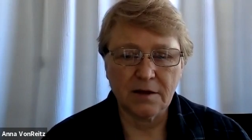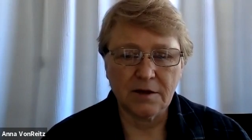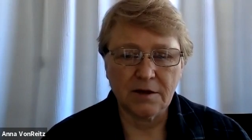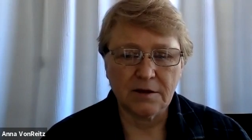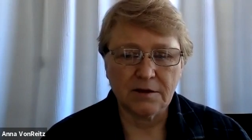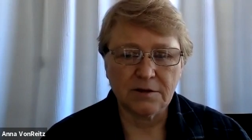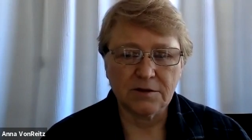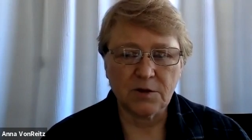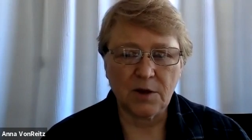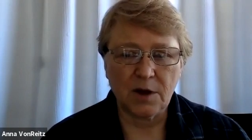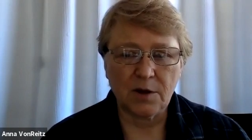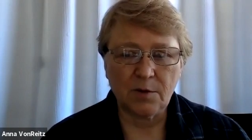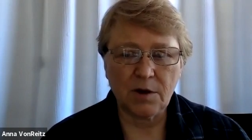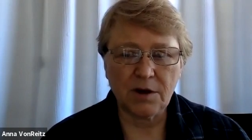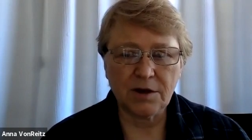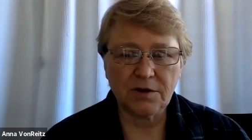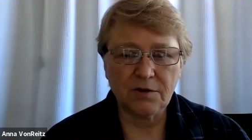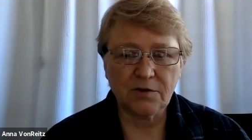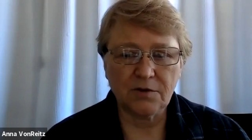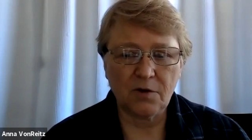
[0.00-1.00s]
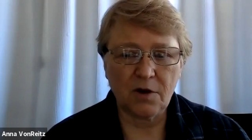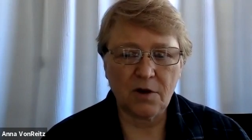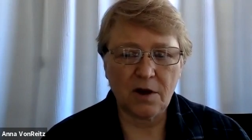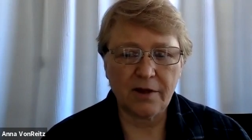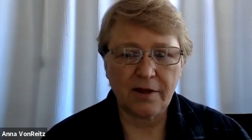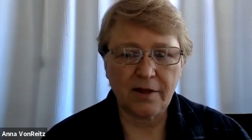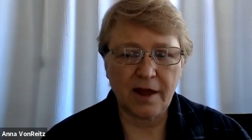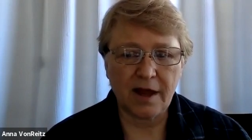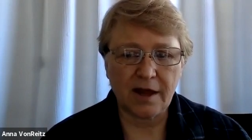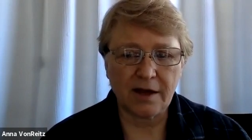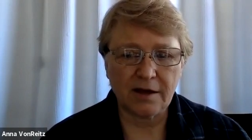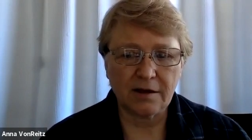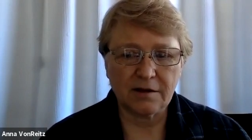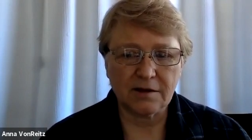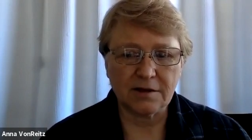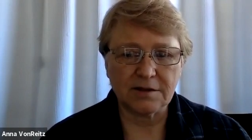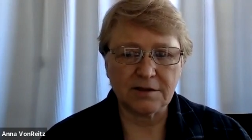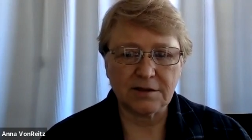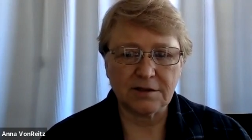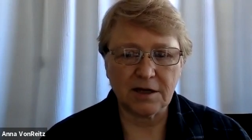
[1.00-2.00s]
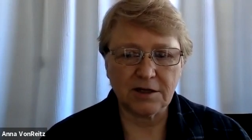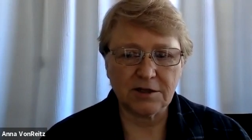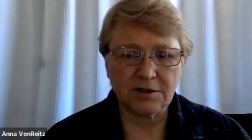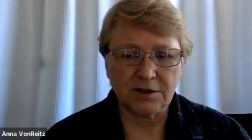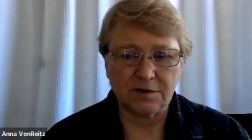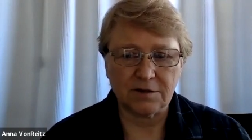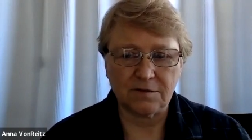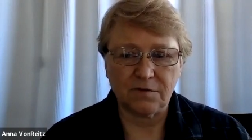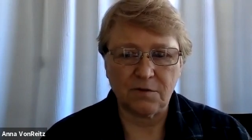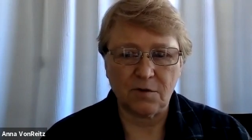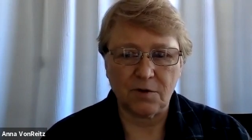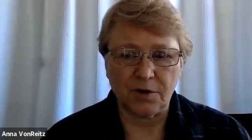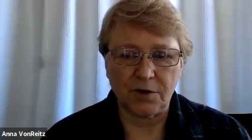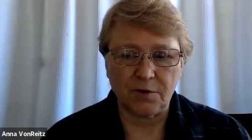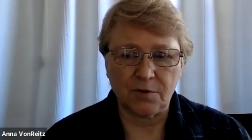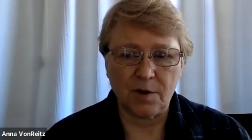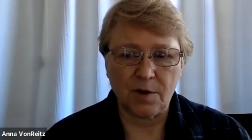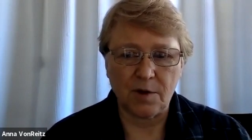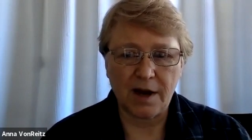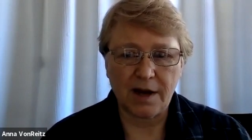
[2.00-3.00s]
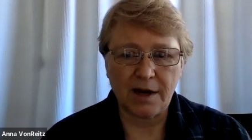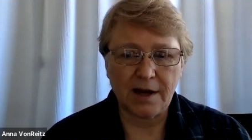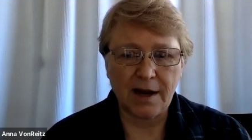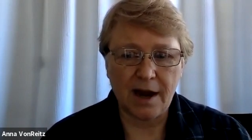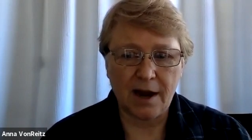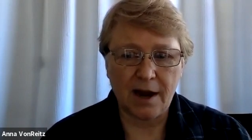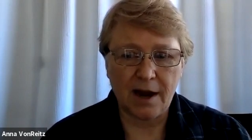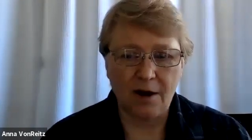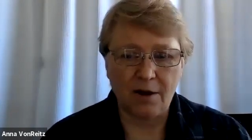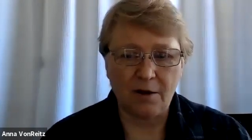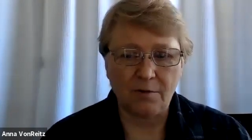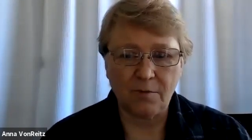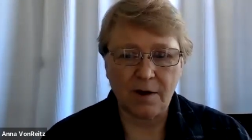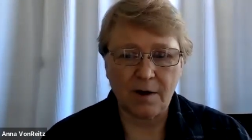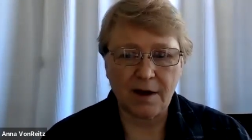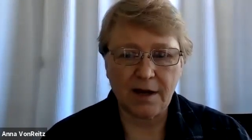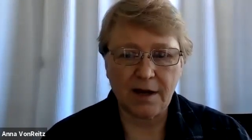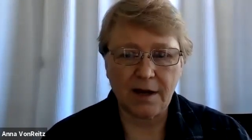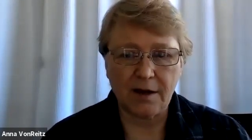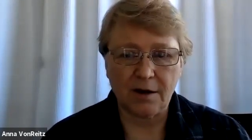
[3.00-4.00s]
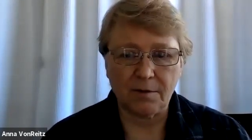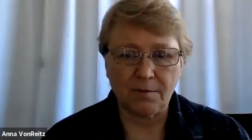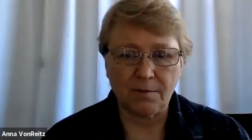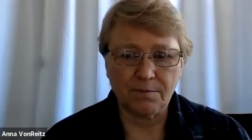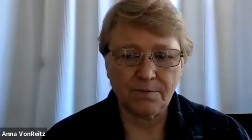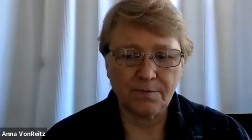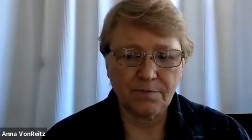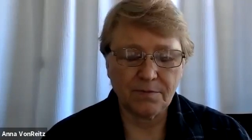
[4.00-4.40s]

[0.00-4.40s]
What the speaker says: So I want to draw that distinction for you right now, right here.